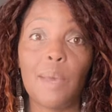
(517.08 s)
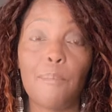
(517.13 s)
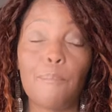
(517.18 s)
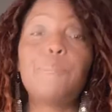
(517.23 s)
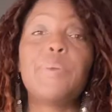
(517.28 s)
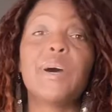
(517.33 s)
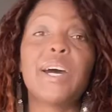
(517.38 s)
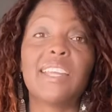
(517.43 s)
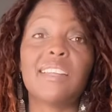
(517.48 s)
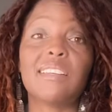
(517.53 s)

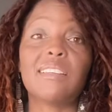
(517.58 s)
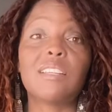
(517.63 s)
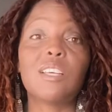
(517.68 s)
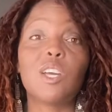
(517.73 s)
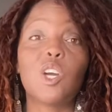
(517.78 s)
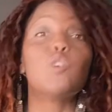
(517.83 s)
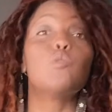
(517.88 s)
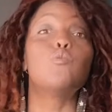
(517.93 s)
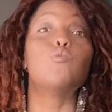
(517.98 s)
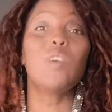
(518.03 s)
But
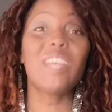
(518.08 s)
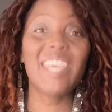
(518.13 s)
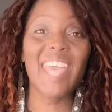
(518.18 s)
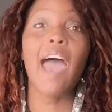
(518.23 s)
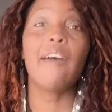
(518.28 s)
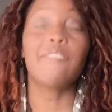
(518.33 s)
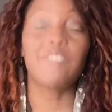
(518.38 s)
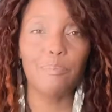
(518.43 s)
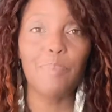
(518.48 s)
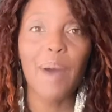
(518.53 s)
we
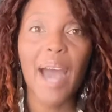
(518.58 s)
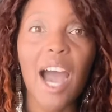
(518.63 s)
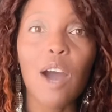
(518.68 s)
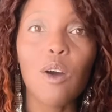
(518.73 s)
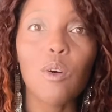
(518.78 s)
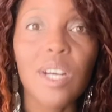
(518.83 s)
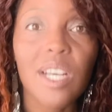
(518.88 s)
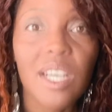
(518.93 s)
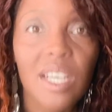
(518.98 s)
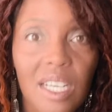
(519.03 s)
have the
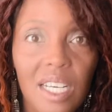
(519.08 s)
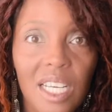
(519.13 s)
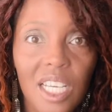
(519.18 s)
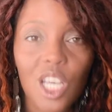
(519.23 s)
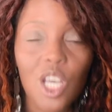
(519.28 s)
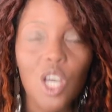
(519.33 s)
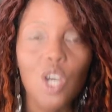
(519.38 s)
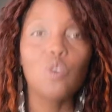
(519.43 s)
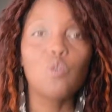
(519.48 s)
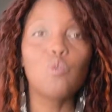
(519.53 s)
power.
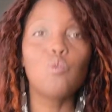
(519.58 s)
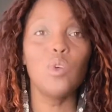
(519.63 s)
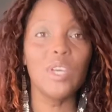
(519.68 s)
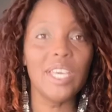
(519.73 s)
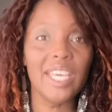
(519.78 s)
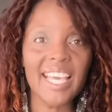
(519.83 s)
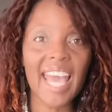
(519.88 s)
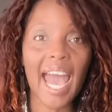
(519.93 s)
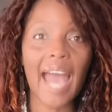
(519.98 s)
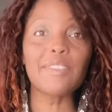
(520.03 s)

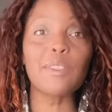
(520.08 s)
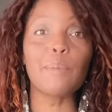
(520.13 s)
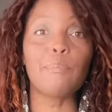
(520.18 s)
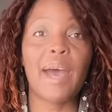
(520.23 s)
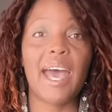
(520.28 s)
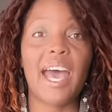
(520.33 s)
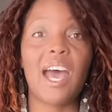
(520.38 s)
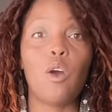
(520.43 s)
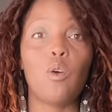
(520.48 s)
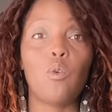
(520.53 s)
We got the
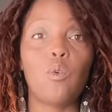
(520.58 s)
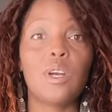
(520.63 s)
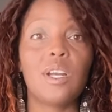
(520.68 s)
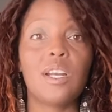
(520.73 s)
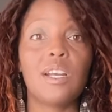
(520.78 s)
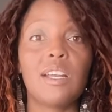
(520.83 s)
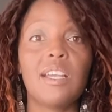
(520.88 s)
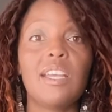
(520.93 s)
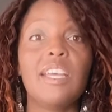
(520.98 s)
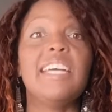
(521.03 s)

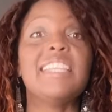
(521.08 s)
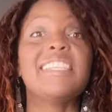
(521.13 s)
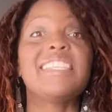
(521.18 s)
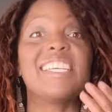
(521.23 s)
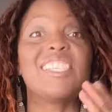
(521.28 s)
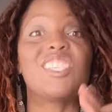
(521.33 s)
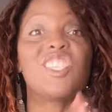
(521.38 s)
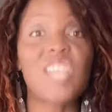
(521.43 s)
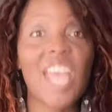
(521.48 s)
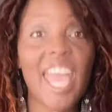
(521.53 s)
power
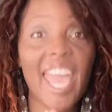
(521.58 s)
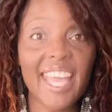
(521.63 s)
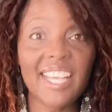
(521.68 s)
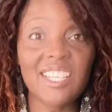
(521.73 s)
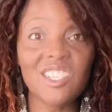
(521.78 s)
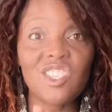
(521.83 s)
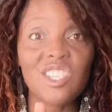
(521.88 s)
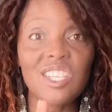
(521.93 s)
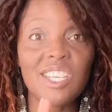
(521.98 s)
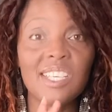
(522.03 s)
to
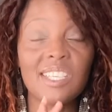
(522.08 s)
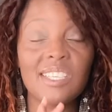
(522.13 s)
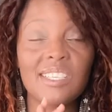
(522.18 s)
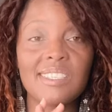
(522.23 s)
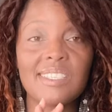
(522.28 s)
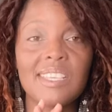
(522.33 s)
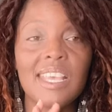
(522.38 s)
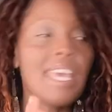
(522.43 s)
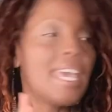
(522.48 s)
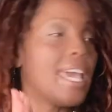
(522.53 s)
change
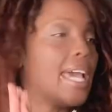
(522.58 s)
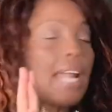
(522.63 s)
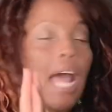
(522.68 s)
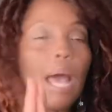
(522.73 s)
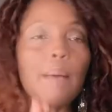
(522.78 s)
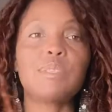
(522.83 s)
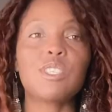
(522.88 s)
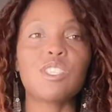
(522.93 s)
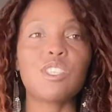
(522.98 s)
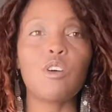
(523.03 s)
this. And
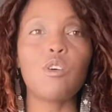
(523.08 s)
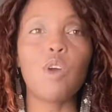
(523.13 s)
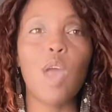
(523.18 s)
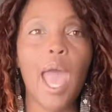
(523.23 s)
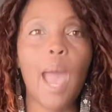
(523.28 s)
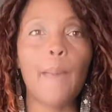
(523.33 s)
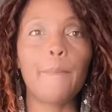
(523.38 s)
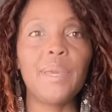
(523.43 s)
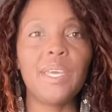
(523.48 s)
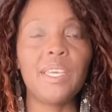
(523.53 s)
I'm so
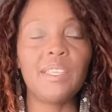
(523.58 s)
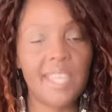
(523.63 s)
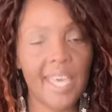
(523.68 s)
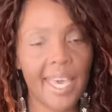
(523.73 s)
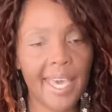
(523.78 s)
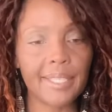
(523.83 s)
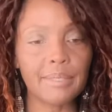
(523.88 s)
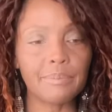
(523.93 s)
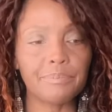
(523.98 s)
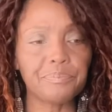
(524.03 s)
happy
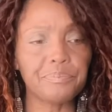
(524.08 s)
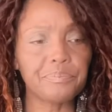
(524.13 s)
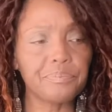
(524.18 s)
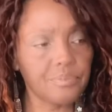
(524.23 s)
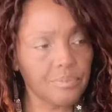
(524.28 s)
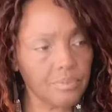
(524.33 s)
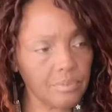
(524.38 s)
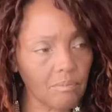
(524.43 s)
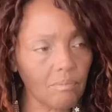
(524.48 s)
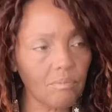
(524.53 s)
that
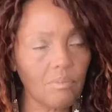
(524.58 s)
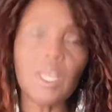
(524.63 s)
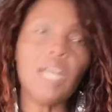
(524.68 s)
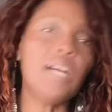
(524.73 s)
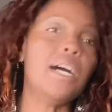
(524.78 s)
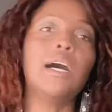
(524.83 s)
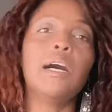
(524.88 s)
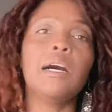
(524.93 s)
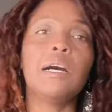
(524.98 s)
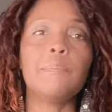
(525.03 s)

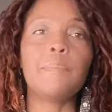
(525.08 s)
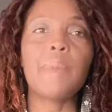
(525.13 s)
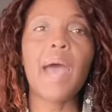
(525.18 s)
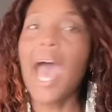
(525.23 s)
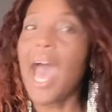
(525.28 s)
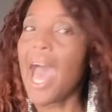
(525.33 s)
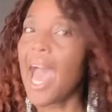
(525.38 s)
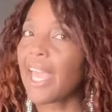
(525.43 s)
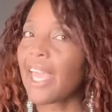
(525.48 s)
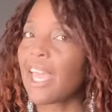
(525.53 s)
um,
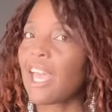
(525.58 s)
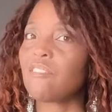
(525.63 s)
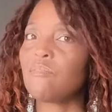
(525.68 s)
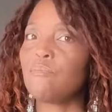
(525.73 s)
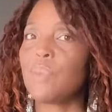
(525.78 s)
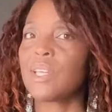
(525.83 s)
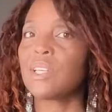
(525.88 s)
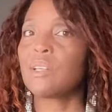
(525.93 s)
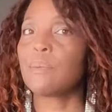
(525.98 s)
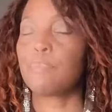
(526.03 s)
I
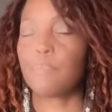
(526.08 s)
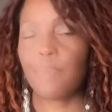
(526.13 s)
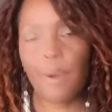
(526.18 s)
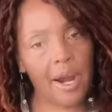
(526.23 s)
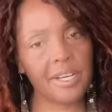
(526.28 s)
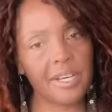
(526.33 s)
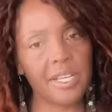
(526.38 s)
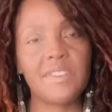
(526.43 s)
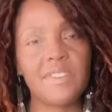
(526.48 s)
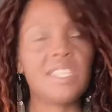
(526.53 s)
have been a
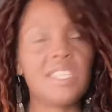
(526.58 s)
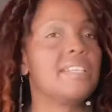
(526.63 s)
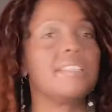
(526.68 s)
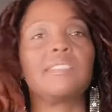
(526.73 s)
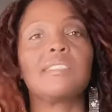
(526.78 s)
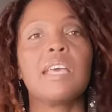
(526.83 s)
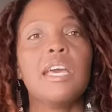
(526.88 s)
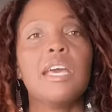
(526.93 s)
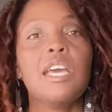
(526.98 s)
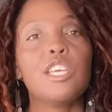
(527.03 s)
part of
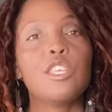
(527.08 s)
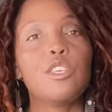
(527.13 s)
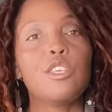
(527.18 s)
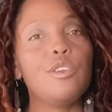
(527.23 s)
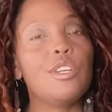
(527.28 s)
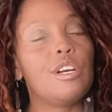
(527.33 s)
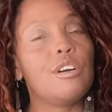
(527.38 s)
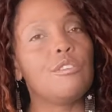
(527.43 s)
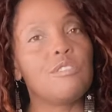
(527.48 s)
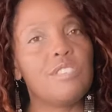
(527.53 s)
this,
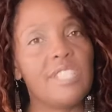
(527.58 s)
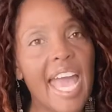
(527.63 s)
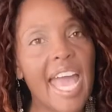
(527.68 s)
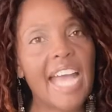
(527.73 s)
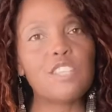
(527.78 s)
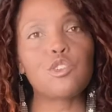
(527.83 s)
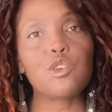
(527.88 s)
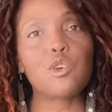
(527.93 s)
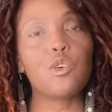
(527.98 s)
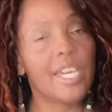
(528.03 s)
you know,
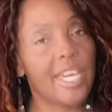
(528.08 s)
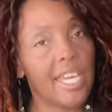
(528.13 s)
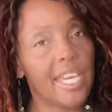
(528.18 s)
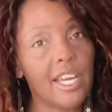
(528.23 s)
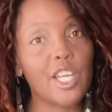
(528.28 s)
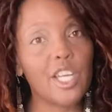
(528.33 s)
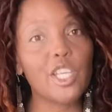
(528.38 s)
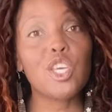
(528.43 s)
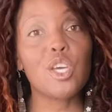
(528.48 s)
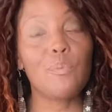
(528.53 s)
natural
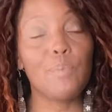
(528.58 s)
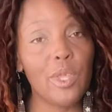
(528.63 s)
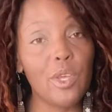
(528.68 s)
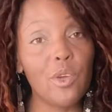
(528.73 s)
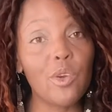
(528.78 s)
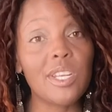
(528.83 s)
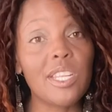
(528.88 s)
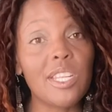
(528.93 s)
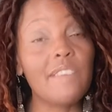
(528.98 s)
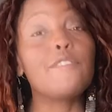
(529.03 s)
hair
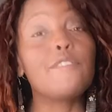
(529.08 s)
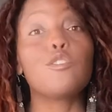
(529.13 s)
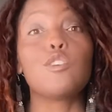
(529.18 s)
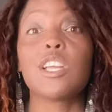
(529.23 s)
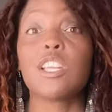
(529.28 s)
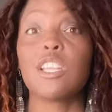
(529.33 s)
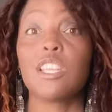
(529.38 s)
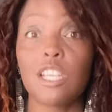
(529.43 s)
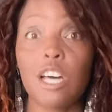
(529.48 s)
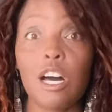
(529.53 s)
community
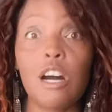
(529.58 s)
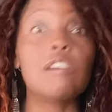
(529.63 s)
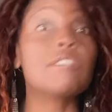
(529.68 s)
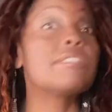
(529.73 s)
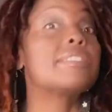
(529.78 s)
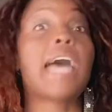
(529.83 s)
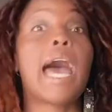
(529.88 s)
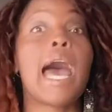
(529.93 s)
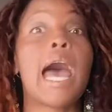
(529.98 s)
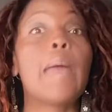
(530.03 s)
for a
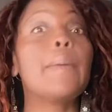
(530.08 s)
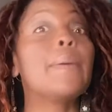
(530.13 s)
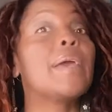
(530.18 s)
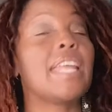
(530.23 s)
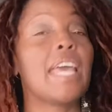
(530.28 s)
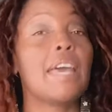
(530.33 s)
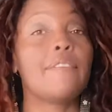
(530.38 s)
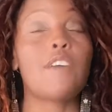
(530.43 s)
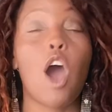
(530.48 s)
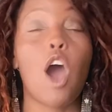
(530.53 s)
long time
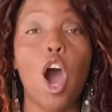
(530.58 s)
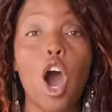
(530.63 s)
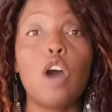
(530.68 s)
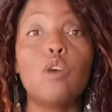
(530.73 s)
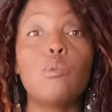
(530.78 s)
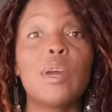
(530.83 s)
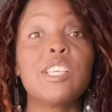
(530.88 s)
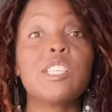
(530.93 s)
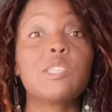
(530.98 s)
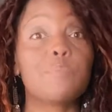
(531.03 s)
and have
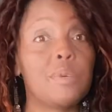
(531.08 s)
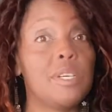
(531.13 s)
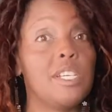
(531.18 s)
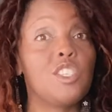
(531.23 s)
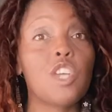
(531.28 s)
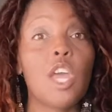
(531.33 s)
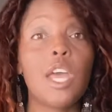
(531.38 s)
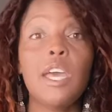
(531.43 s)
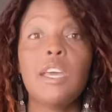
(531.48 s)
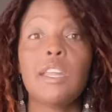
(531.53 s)
always
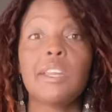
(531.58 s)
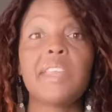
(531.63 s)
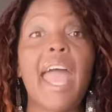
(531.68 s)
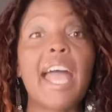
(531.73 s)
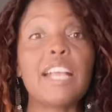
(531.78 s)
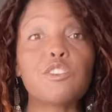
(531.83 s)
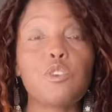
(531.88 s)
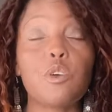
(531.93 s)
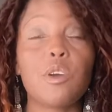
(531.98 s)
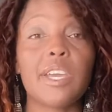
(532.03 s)
pushed
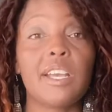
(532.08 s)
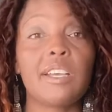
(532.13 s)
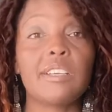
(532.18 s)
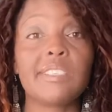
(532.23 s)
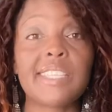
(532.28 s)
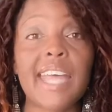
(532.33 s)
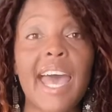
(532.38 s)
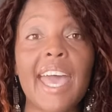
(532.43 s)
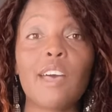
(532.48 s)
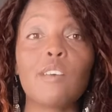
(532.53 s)
natural
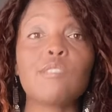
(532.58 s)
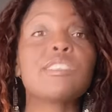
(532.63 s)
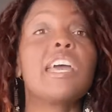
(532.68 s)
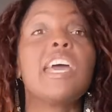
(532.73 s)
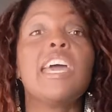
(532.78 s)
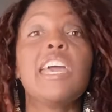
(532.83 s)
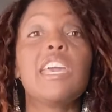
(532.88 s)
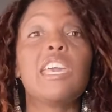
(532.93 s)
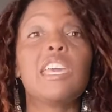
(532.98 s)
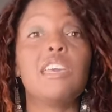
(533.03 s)
hairstyles.
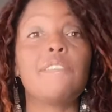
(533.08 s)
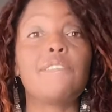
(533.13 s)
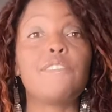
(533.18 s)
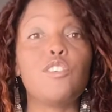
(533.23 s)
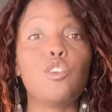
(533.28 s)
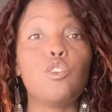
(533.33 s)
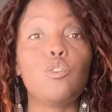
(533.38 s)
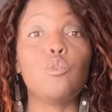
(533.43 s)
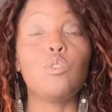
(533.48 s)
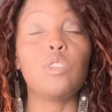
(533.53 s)
If
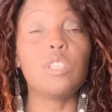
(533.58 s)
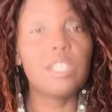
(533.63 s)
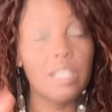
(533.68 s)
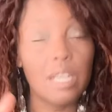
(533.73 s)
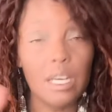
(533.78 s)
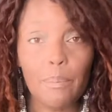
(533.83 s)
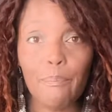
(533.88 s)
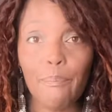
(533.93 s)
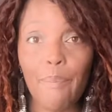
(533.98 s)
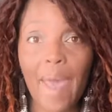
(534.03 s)
you
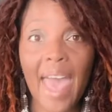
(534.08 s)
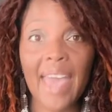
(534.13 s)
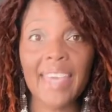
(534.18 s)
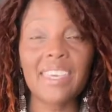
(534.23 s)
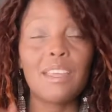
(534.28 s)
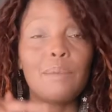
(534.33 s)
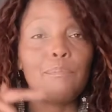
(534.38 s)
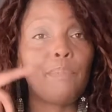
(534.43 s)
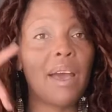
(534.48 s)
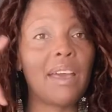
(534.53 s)
look
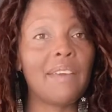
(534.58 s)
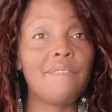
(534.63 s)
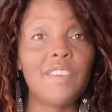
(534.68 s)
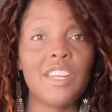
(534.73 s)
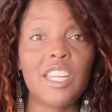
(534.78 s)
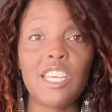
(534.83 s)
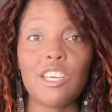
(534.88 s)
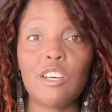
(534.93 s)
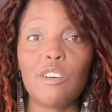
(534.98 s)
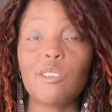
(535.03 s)
back at my
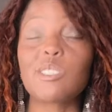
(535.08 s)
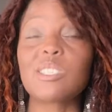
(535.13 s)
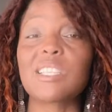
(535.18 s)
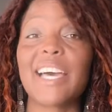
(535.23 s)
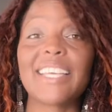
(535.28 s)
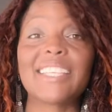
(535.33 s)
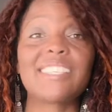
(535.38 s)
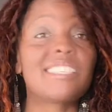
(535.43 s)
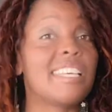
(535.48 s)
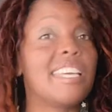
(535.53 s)
videos
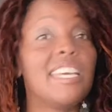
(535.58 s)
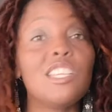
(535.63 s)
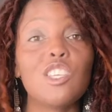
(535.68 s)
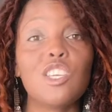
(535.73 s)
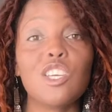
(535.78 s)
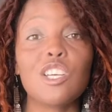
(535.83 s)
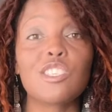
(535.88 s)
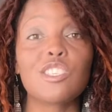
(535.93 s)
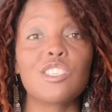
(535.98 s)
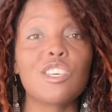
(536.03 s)
like 10
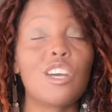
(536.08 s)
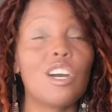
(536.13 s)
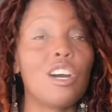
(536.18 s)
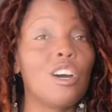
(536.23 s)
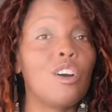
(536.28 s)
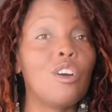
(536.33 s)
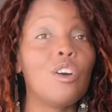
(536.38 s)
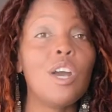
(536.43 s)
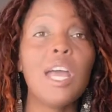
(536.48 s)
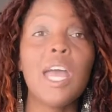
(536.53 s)
years
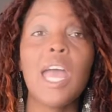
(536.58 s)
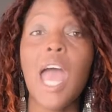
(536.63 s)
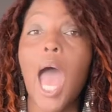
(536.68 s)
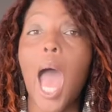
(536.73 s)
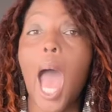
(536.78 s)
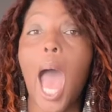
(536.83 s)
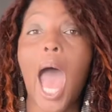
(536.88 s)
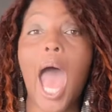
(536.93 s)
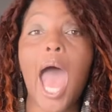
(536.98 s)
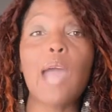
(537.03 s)
ago,
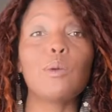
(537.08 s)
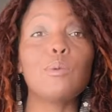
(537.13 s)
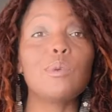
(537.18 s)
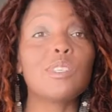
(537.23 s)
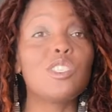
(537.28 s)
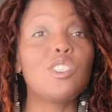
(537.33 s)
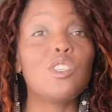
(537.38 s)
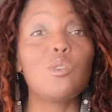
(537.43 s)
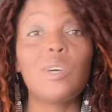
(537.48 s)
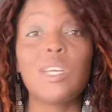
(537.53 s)
I
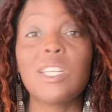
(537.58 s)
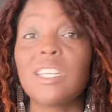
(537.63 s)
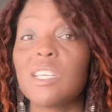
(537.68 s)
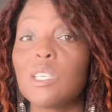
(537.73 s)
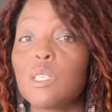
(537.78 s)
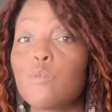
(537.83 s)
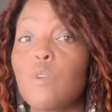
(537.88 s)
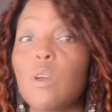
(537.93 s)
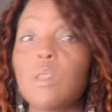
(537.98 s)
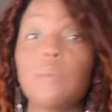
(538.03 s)
was doing
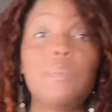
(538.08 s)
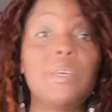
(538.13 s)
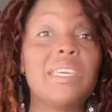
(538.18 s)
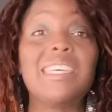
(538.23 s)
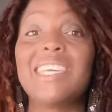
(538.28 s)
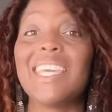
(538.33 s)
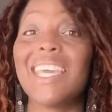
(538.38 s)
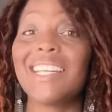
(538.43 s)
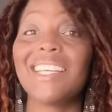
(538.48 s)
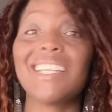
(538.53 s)
this from the
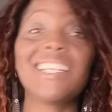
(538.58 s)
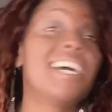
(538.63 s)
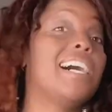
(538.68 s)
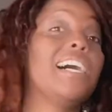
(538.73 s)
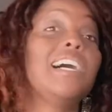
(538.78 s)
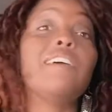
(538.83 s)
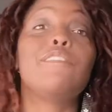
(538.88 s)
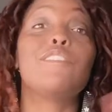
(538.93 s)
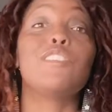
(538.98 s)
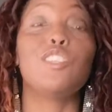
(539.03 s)
beginning
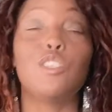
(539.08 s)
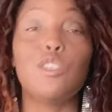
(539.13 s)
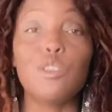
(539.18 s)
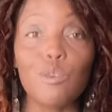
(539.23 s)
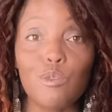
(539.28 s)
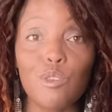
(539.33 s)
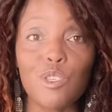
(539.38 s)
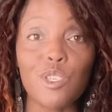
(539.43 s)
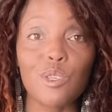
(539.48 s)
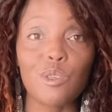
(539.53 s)
of
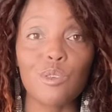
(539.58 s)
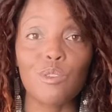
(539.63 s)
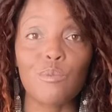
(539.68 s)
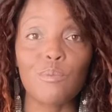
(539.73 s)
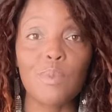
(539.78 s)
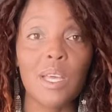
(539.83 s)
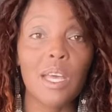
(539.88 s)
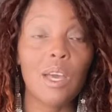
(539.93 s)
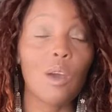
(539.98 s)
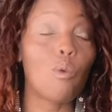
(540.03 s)
YouTube.